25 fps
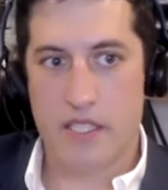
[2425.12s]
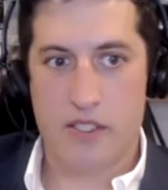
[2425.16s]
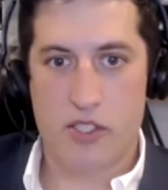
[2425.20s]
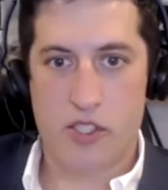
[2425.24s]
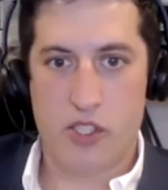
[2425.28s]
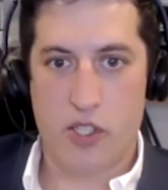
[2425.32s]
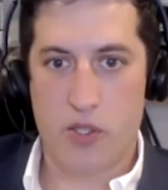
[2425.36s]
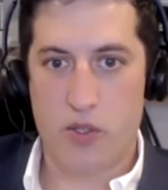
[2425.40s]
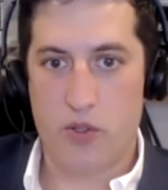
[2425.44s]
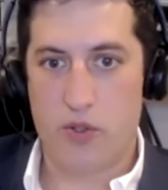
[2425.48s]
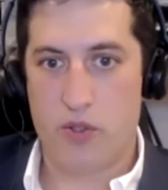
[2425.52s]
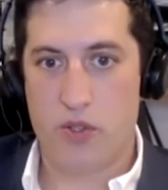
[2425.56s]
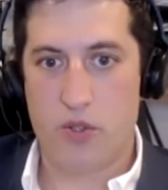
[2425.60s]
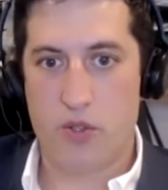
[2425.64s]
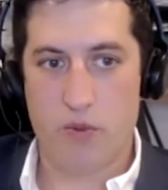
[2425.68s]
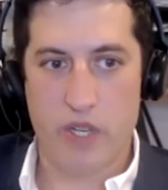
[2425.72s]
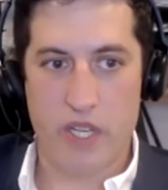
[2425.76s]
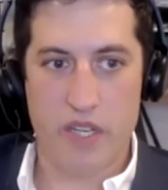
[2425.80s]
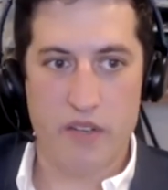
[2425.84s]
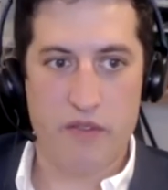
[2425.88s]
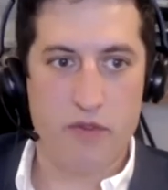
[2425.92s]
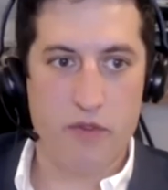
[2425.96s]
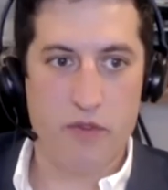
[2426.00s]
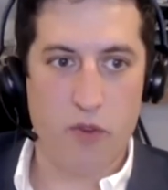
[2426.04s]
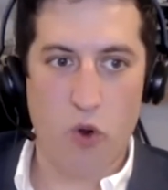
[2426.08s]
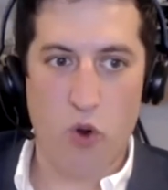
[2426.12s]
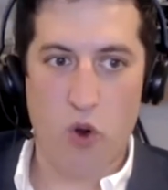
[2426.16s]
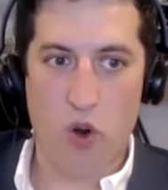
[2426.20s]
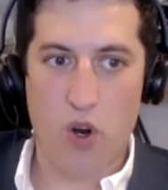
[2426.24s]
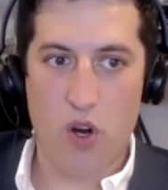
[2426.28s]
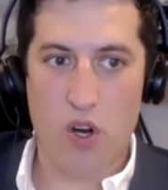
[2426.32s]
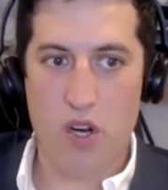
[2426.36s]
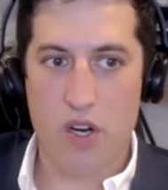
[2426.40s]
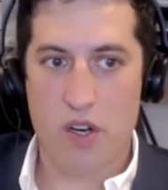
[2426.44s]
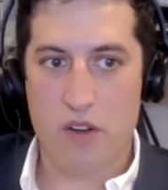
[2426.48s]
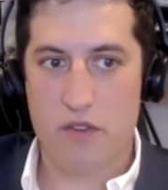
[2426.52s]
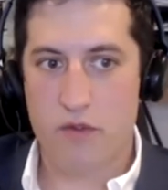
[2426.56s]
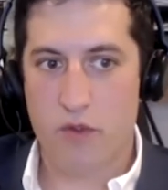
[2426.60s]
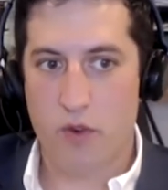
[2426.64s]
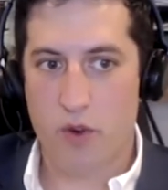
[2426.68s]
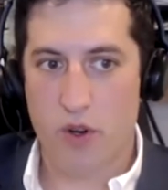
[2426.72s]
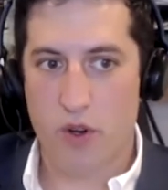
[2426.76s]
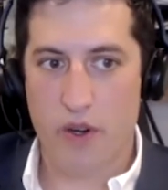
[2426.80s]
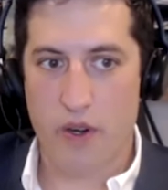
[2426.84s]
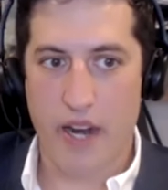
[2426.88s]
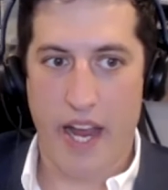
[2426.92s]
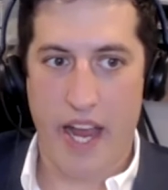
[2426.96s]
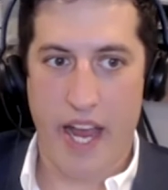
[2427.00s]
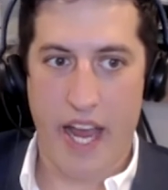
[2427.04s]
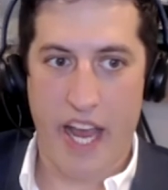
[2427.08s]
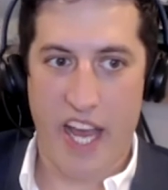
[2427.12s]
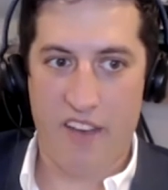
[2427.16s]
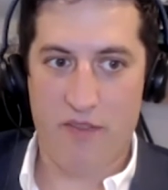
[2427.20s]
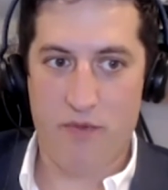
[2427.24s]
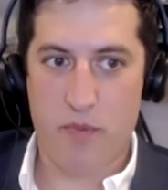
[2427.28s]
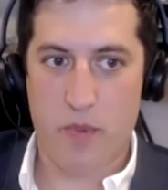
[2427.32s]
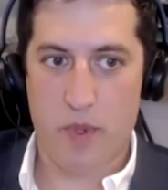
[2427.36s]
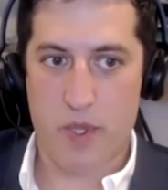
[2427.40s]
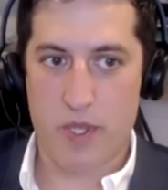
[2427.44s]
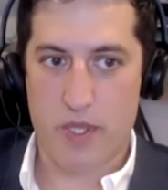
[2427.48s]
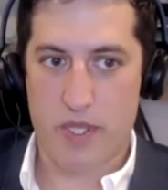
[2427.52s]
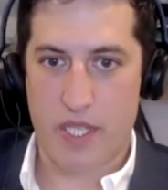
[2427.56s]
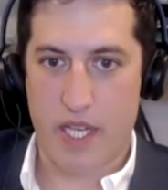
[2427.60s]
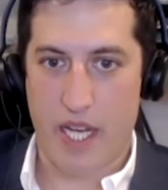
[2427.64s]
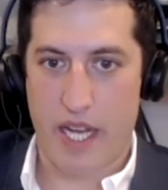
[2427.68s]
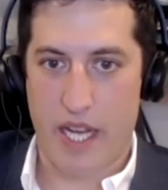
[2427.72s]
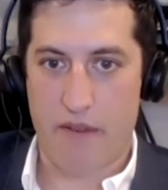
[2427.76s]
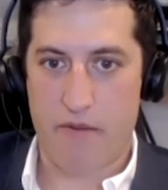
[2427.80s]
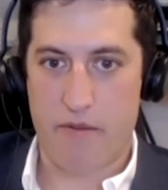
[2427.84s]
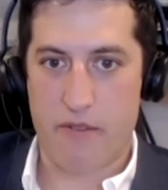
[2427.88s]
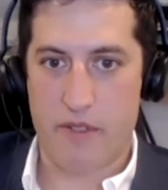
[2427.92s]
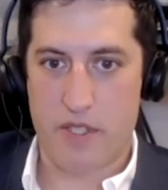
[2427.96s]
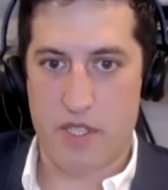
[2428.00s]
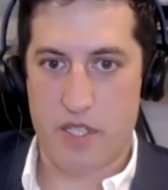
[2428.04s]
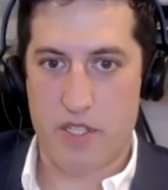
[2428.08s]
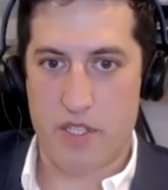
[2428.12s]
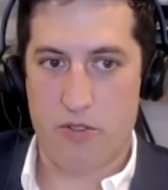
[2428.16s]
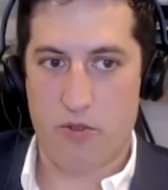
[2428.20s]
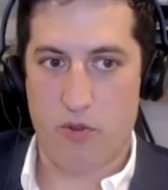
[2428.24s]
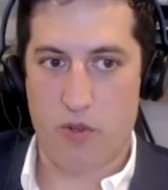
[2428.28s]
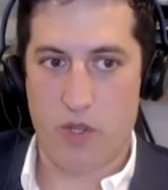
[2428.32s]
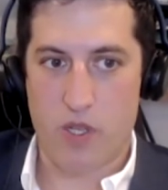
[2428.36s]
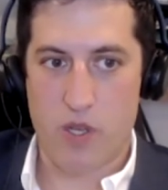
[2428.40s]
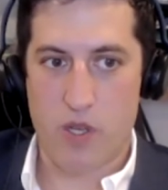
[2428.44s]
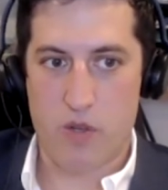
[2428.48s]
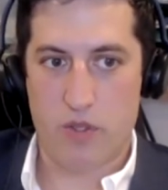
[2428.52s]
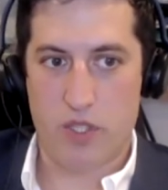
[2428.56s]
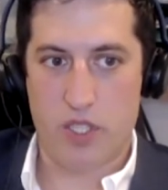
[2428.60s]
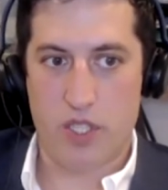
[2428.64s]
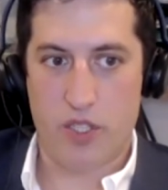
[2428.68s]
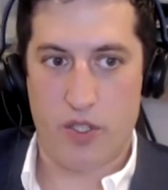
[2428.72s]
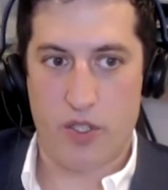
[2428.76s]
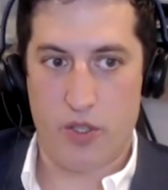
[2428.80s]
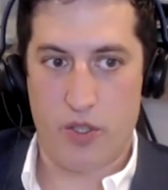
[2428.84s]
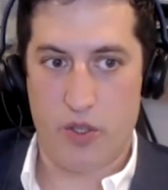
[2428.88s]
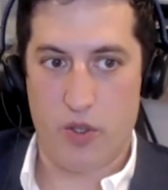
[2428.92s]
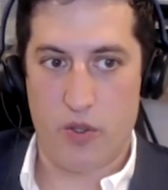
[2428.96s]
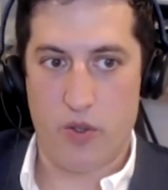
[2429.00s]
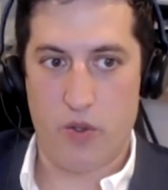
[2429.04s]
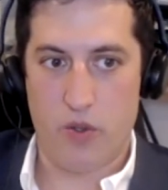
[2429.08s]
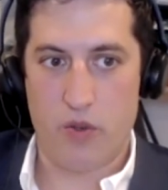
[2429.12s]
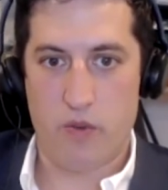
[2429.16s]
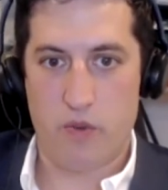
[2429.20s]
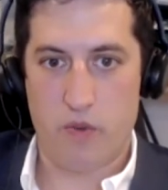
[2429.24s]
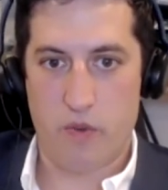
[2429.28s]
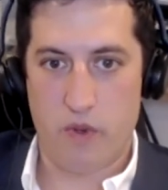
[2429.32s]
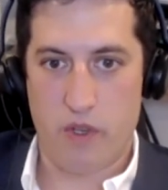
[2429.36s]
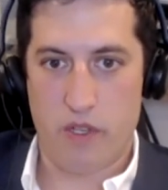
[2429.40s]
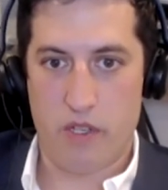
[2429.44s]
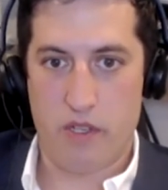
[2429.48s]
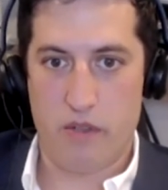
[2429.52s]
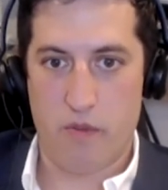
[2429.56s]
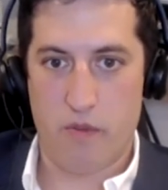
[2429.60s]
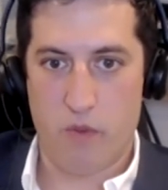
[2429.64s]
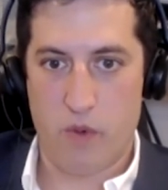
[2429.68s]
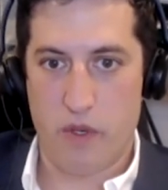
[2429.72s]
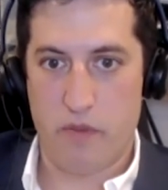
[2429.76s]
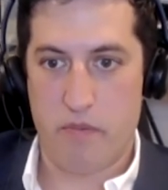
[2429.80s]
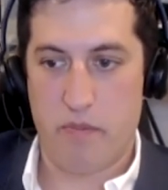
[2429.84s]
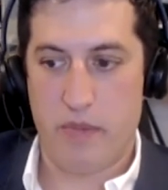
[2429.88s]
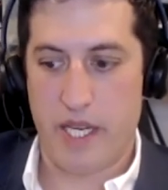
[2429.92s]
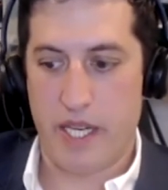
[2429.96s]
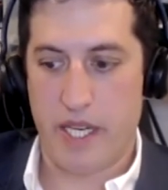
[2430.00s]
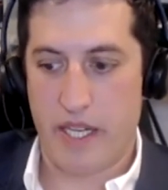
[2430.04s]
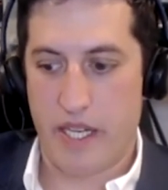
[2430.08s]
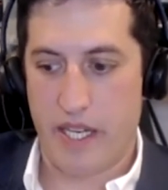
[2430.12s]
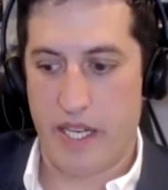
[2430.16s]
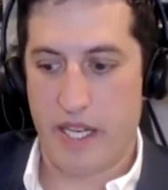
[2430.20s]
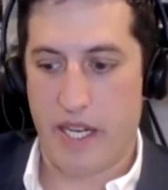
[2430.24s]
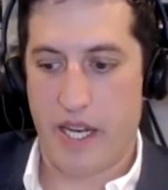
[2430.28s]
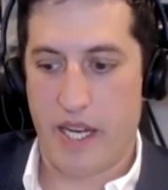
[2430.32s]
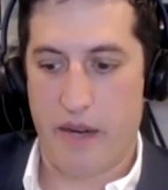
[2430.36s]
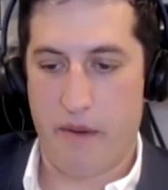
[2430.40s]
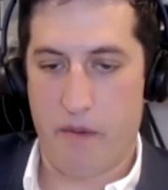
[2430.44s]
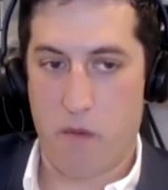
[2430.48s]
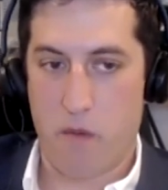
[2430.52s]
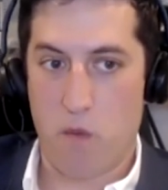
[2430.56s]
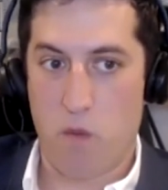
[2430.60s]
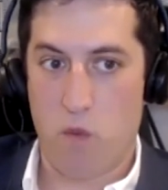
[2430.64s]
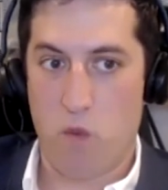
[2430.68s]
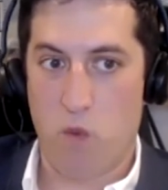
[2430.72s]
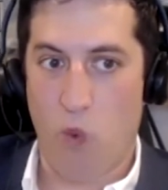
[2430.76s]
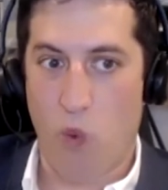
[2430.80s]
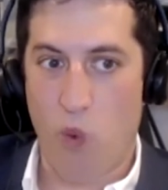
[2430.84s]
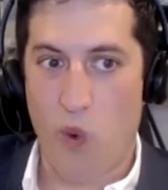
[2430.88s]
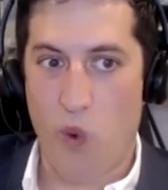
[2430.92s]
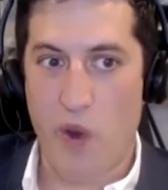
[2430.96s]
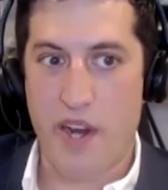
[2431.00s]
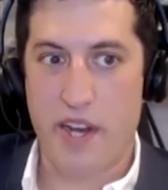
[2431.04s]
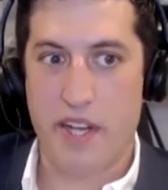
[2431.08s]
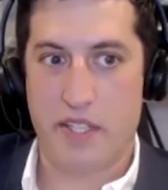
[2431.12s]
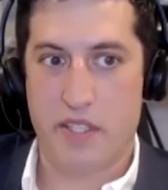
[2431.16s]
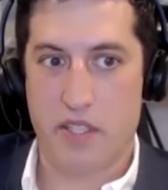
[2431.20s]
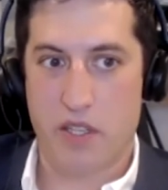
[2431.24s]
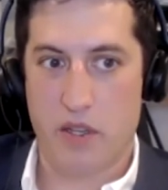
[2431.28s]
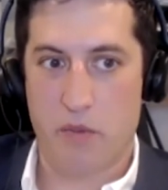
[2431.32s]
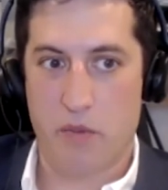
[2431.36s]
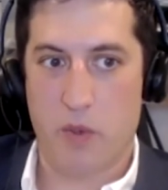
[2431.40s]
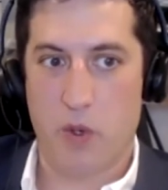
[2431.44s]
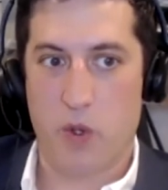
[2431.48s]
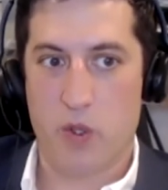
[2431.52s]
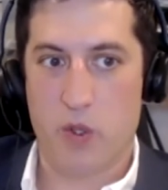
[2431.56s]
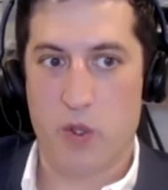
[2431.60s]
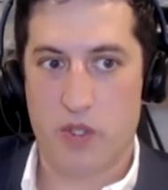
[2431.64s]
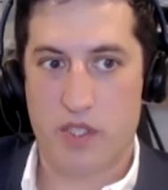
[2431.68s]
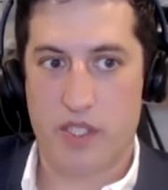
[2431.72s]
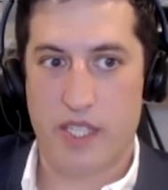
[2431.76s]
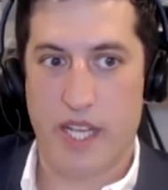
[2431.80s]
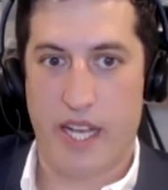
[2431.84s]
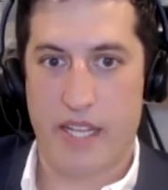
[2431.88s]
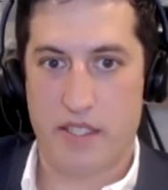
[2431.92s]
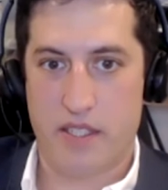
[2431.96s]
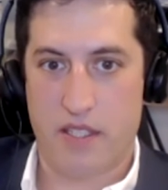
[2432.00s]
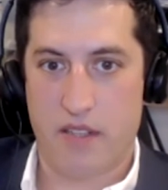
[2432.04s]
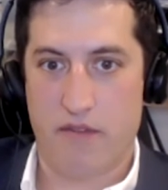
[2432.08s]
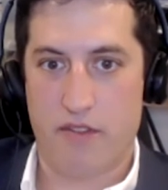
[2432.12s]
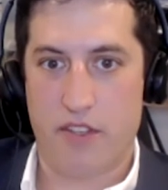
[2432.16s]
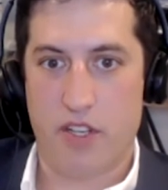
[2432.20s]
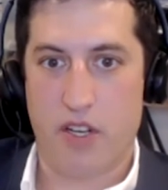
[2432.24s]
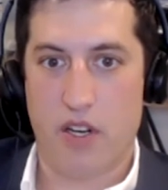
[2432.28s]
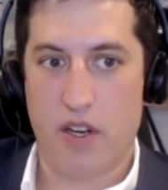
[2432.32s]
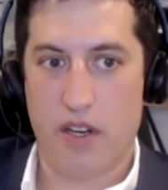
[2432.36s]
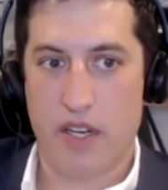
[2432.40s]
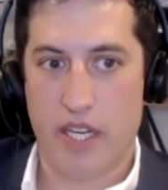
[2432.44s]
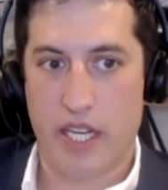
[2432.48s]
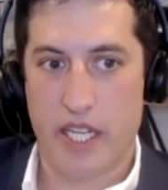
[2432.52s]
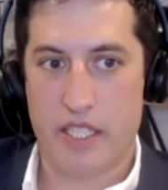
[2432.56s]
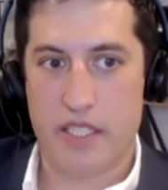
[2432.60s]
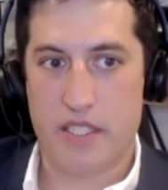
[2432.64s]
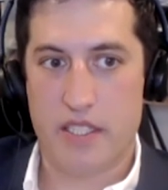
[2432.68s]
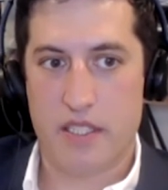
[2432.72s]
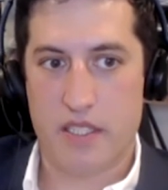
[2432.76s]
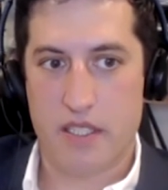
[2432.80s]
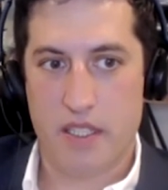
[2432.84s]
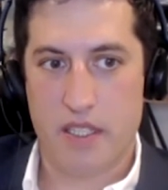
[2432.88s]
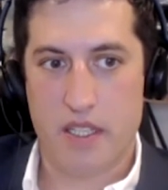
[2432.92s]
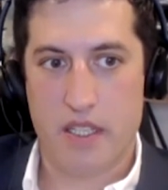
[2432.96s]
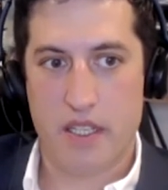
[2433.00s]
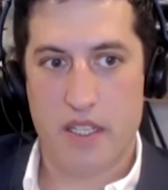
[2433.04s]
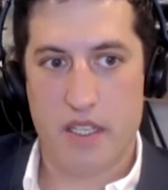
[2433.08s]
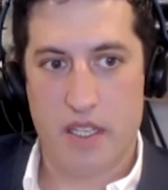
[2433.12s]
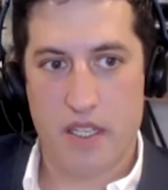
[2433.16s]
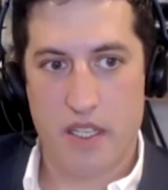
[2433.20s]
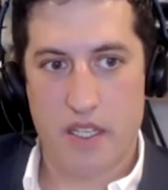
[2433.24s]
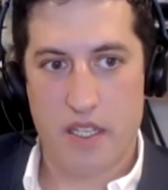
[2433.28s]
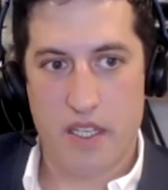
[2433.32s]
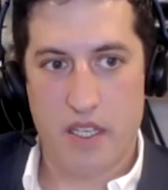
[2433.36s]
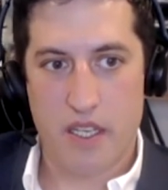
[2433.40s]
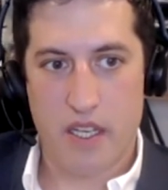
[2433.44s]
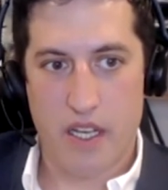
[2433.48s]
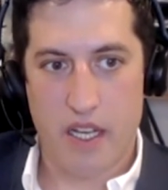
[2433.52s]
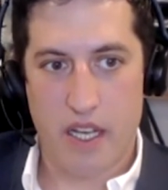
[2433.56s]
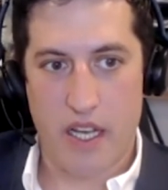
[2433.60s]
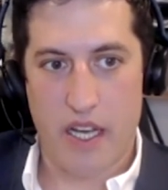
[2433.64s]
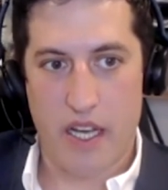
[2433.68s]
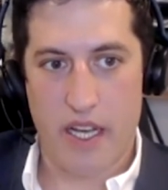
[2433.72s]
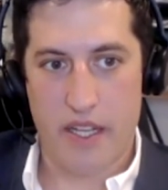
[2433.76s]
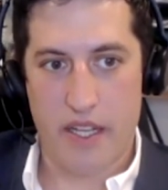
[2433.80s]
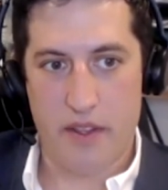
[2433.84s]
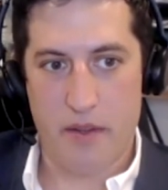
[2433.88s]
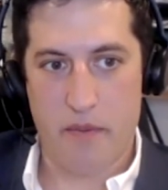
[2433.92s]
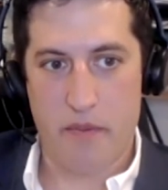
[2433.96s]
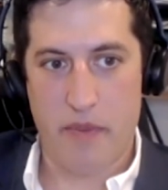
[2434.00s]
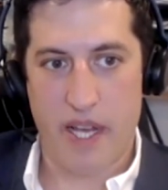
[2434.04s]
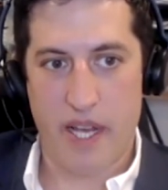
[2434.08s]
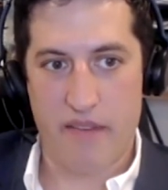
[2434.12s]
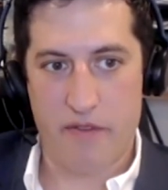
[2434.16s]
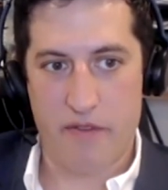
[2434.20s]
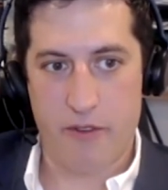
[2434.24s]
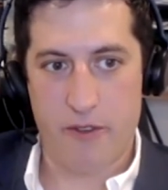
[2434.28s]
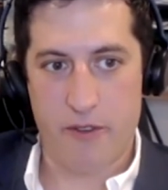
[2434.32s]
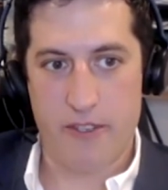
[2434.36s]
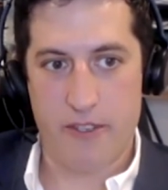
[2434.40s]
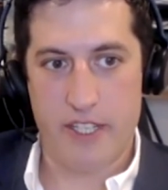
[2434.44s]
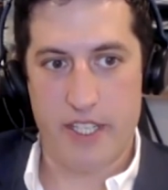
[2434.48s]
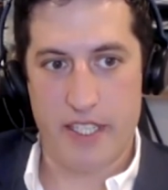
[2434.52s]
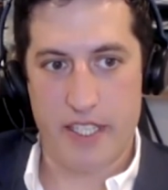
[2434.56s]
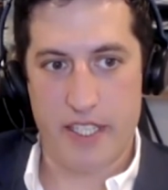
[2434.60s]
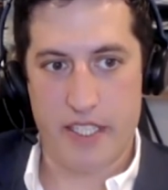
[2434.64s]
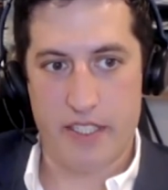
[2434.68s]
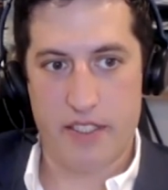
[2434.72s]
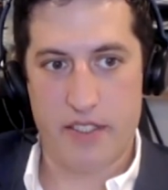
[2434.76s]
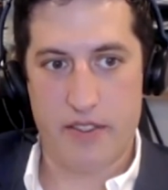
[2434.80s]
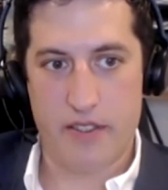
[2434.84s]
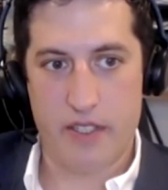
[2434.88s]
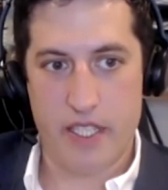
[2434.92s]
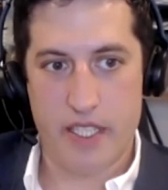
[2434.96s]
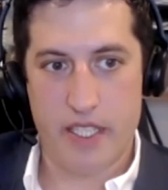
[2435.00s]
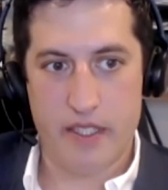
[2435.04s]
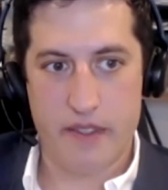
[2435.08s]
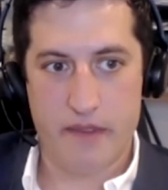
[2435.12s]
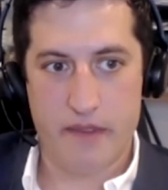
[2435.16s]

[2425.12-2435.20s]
2, 3, 4, 4.5% residual O2 would be a reasonable sets of targets in the pet food industry.